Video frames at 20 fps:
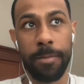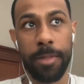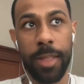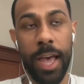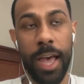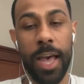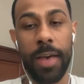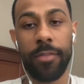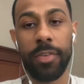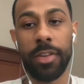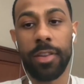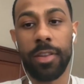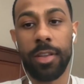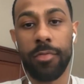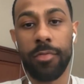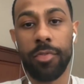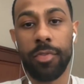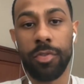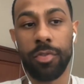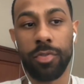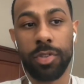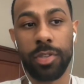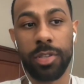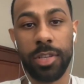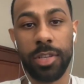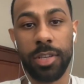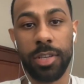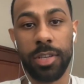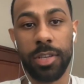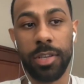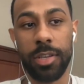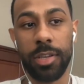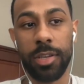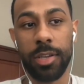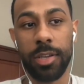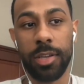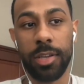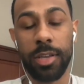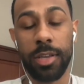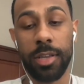having difficulty
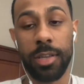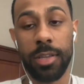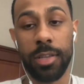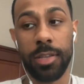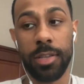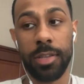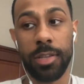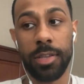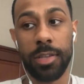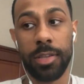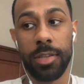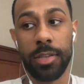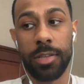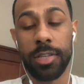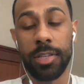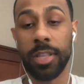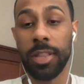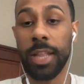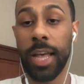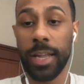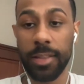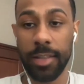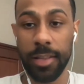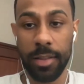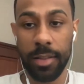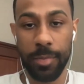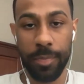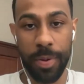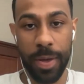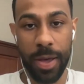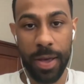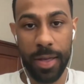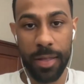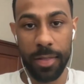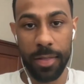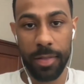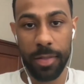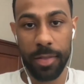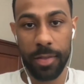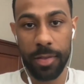selecting the
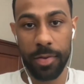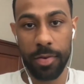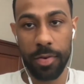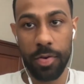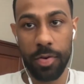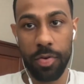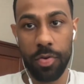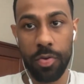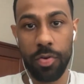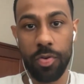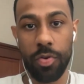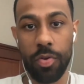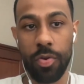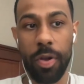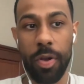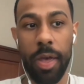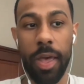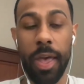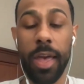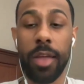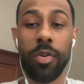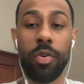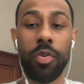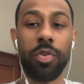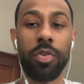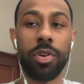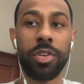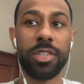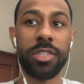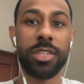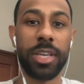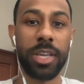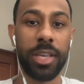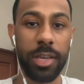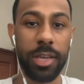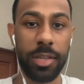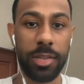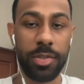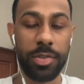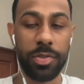path and or
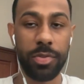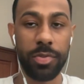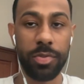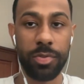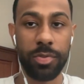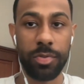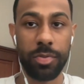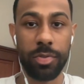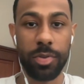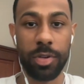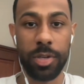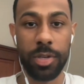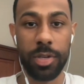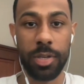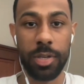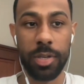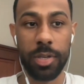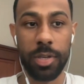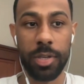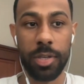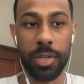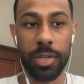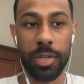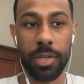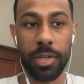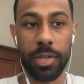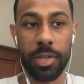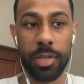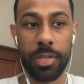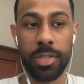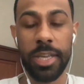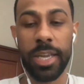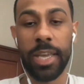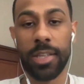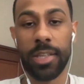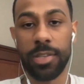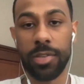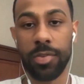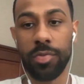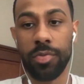sticking to
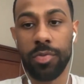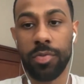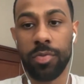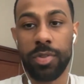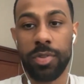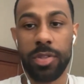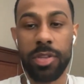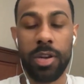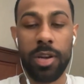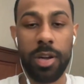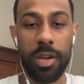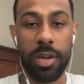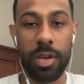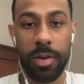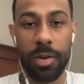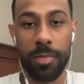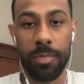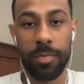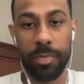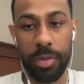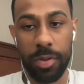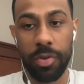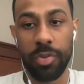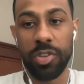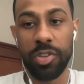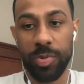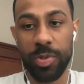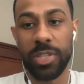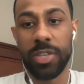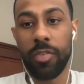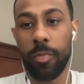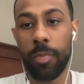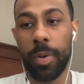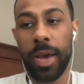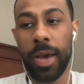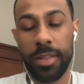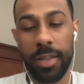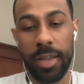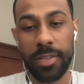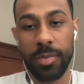the specific
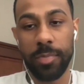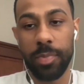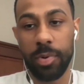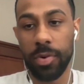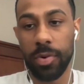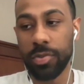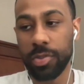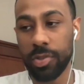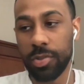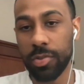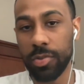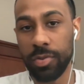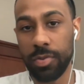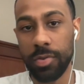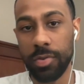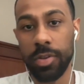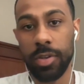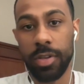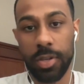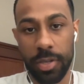path as opposed to